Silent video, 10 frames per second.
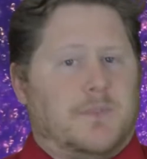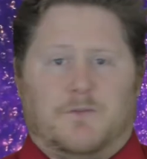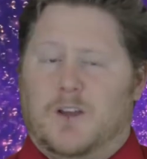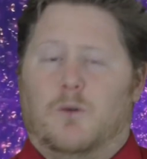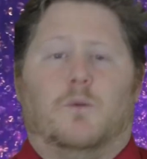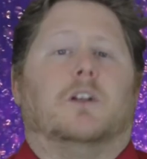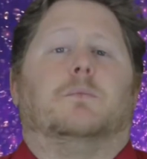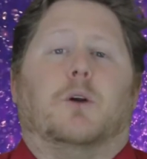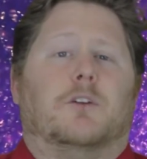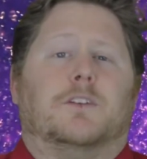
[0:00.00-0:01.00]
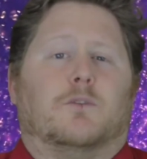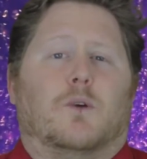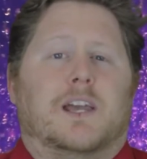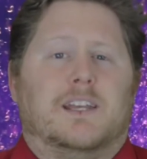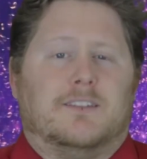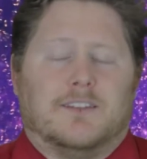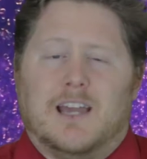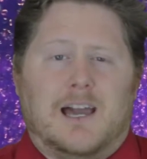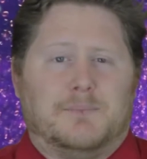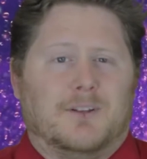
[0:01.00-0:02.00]
Thought what a perfect way to
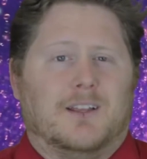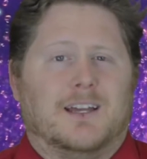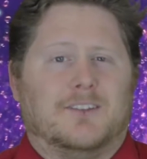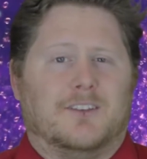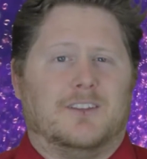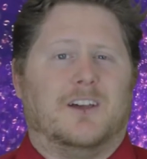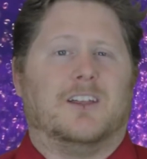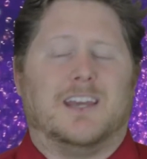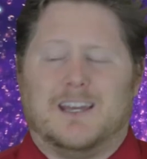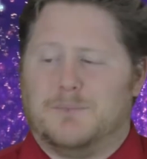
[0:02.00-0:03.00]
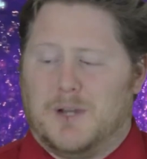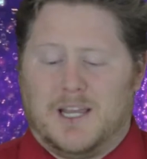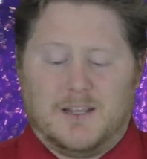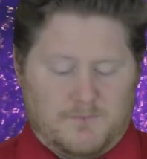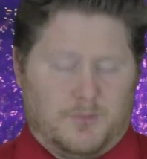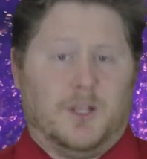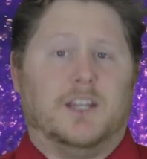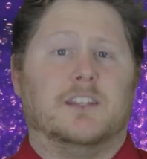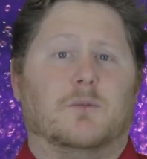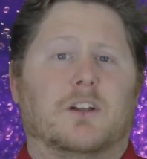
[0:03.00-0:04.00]
capitalize on all that by
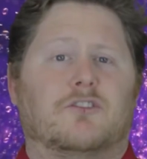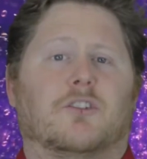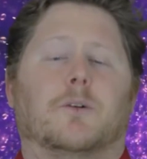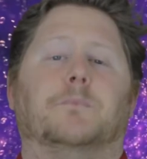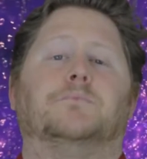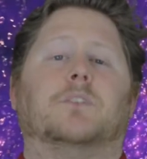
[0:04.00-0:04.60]
playing the original.